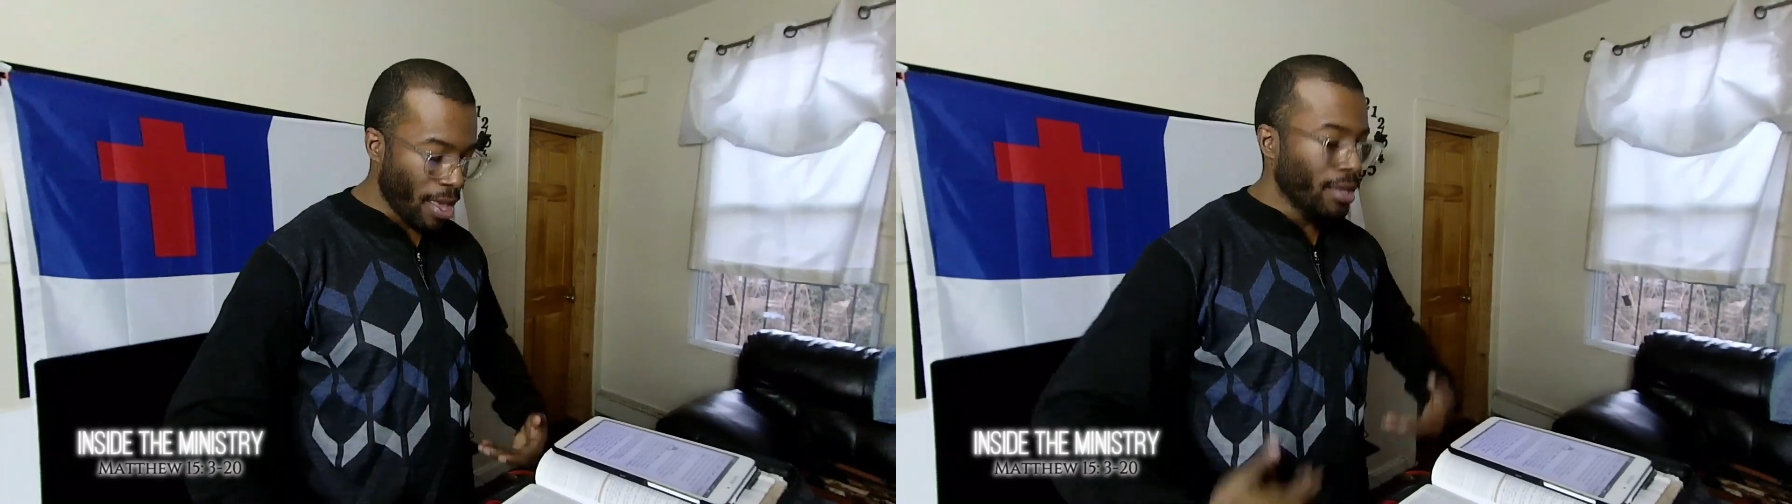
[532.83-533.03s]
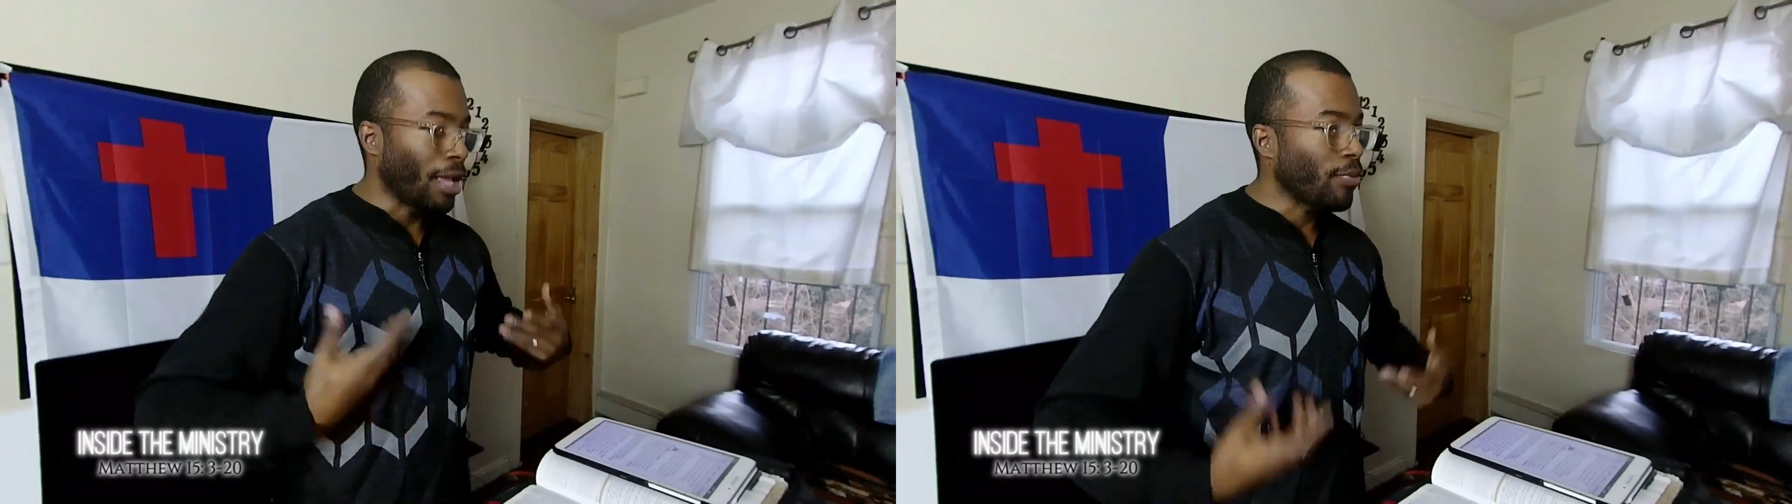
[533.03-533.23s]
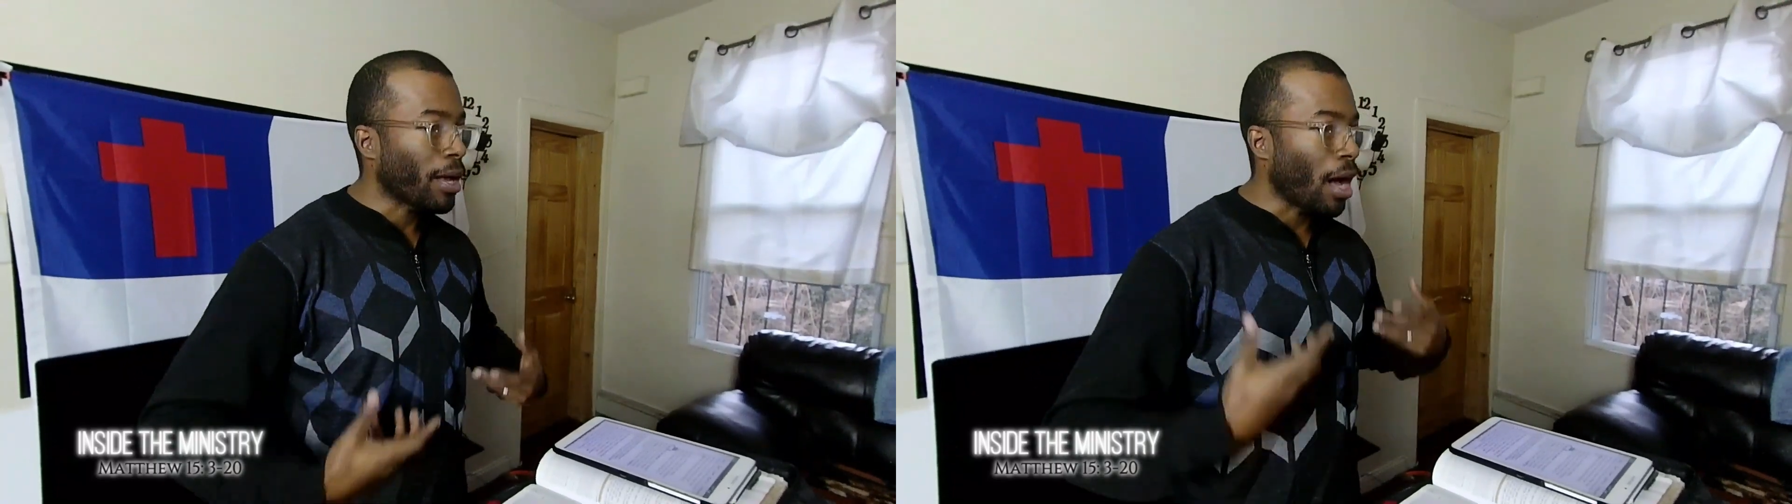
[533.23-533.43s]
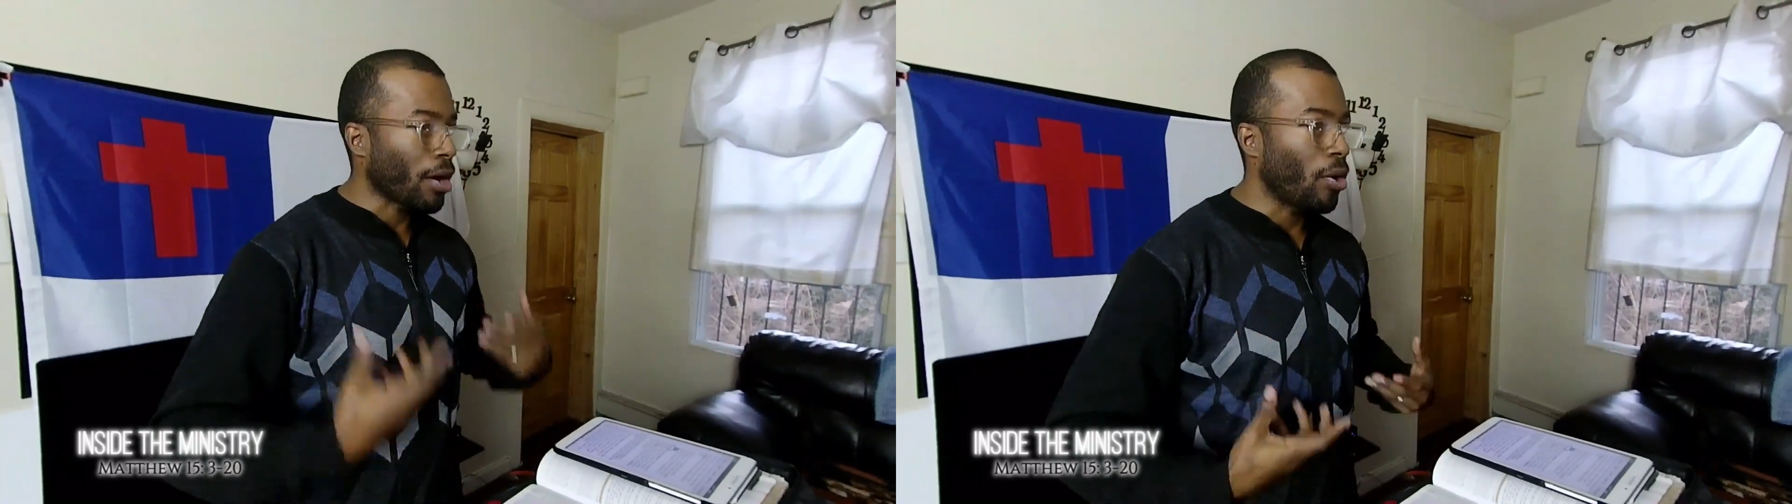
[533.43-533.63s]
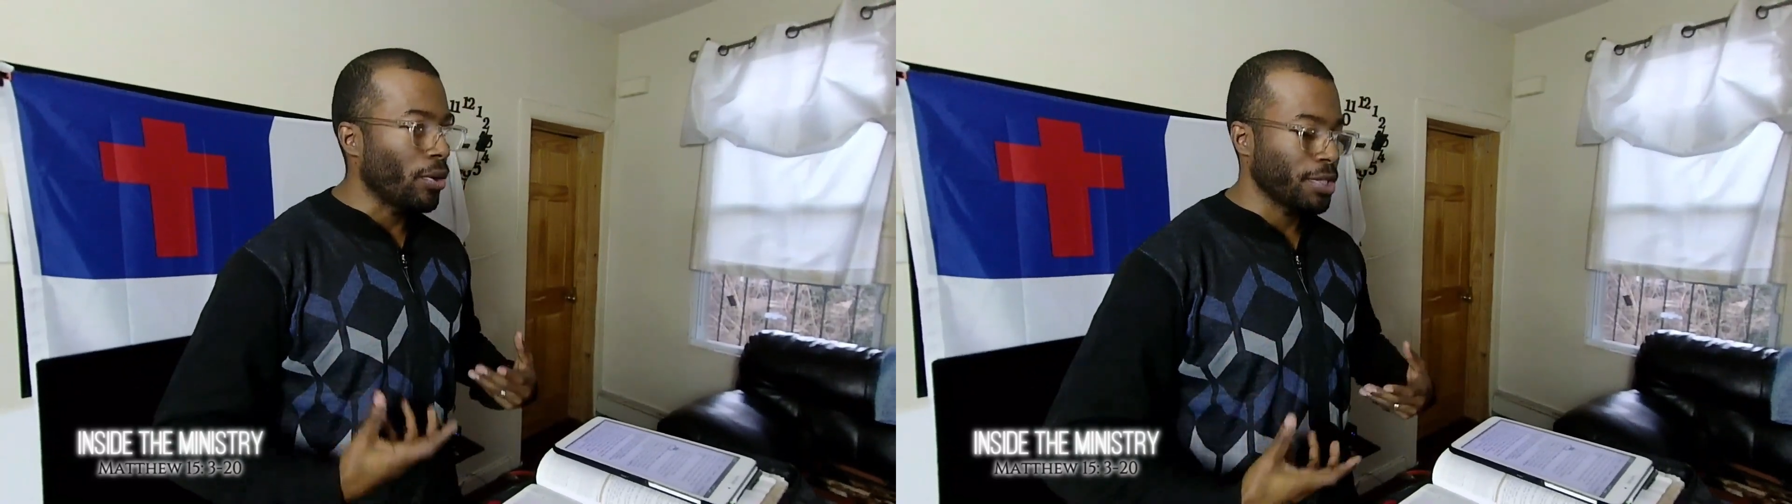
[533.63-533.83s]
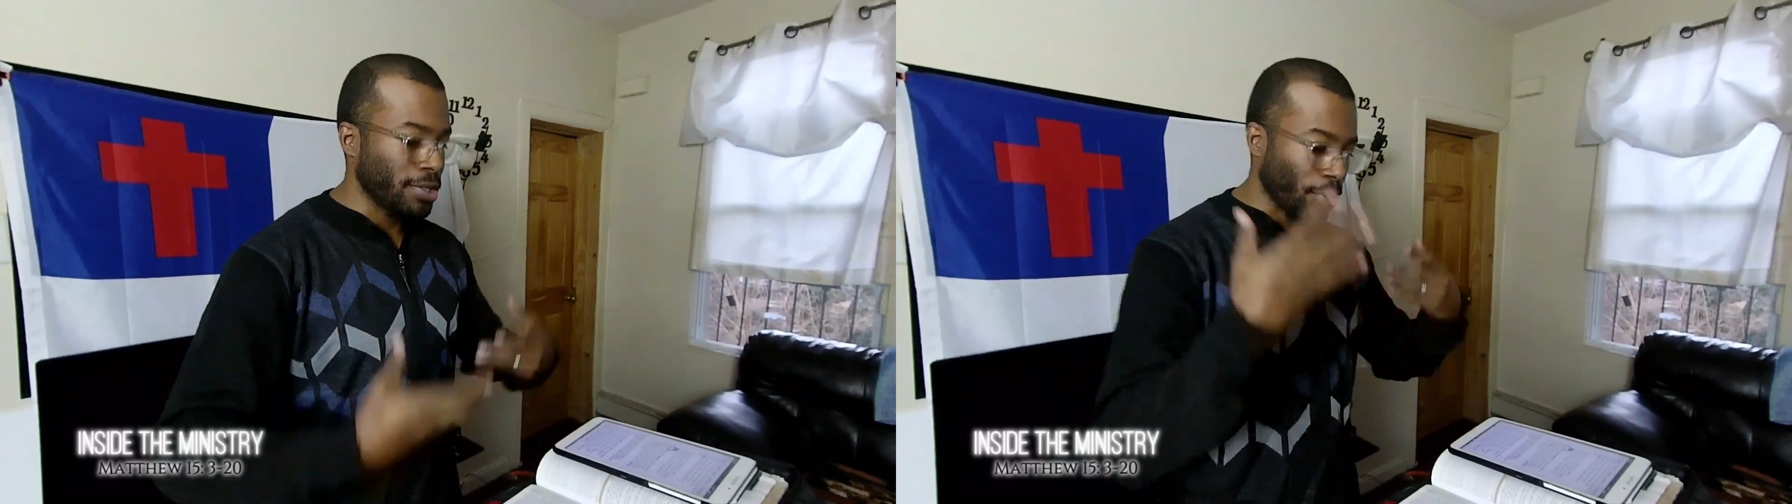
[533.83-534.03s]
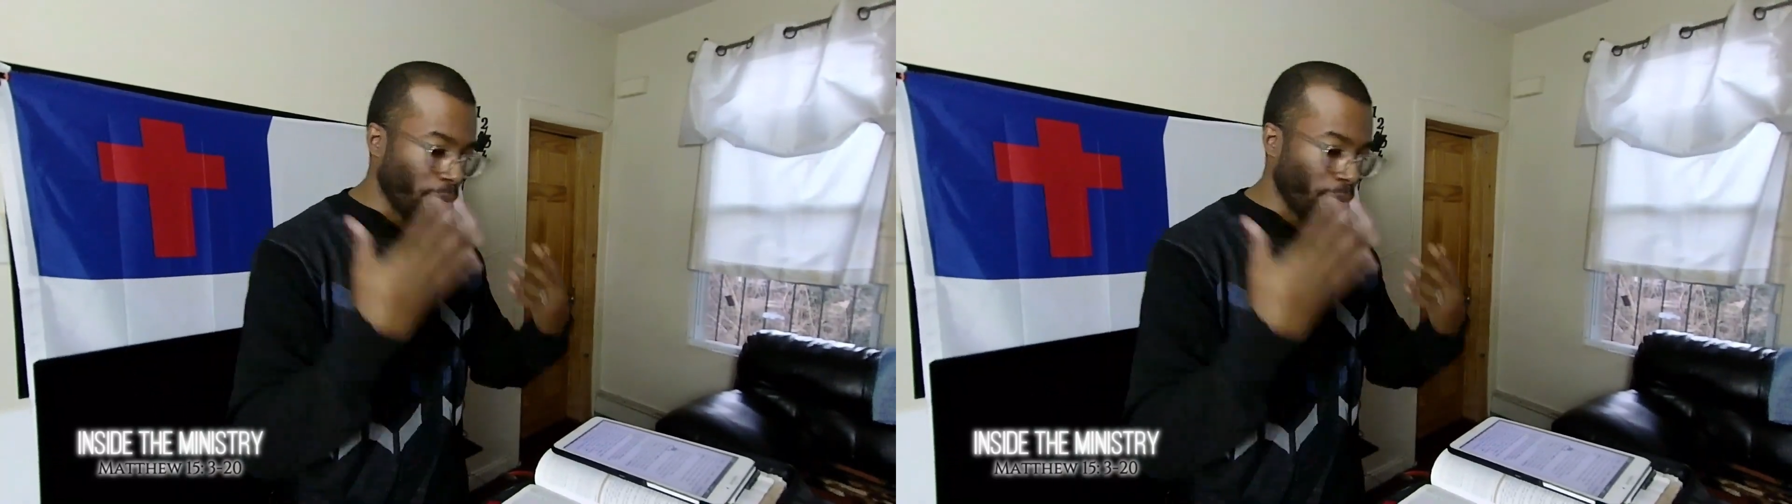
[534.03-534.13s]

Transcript: That's why God calls us to